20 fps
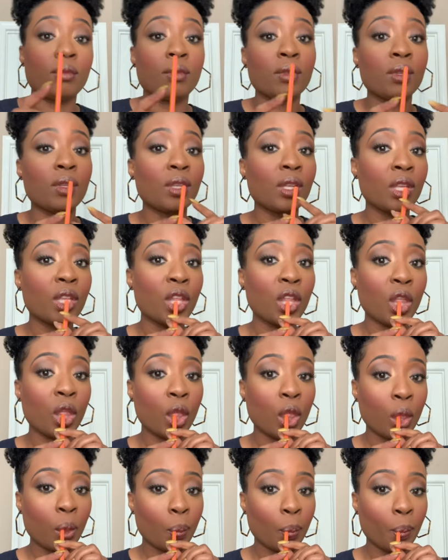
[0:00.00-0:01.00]

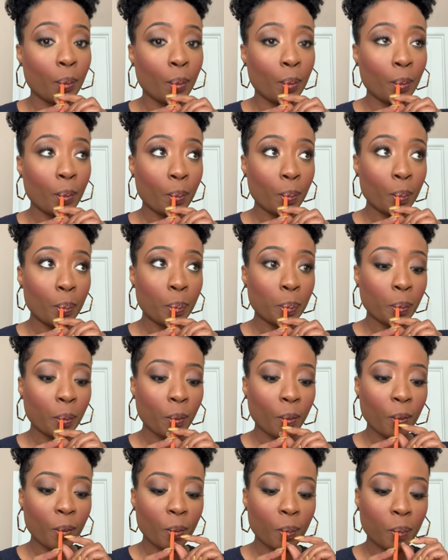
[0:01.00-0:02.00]

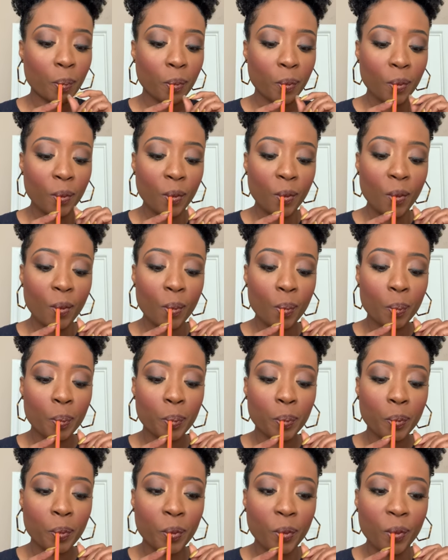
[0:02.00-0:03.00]

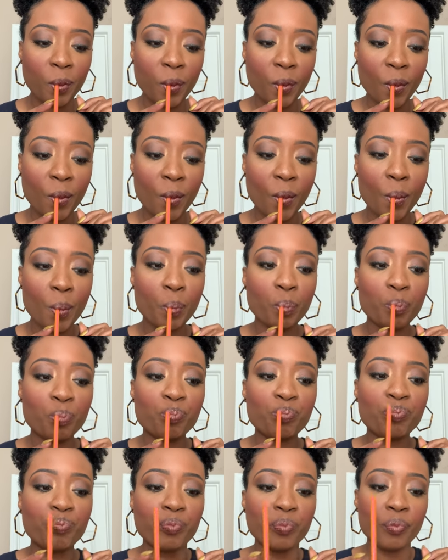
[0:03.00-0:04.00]

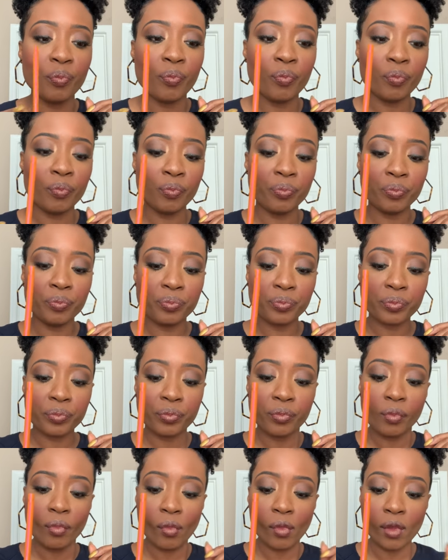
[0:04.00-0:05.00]

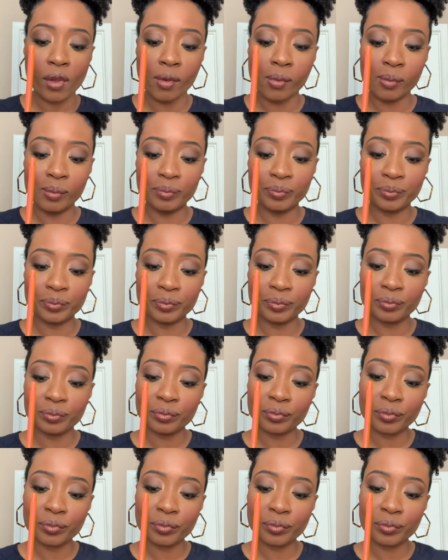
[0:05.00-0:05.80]
Nobody speaks.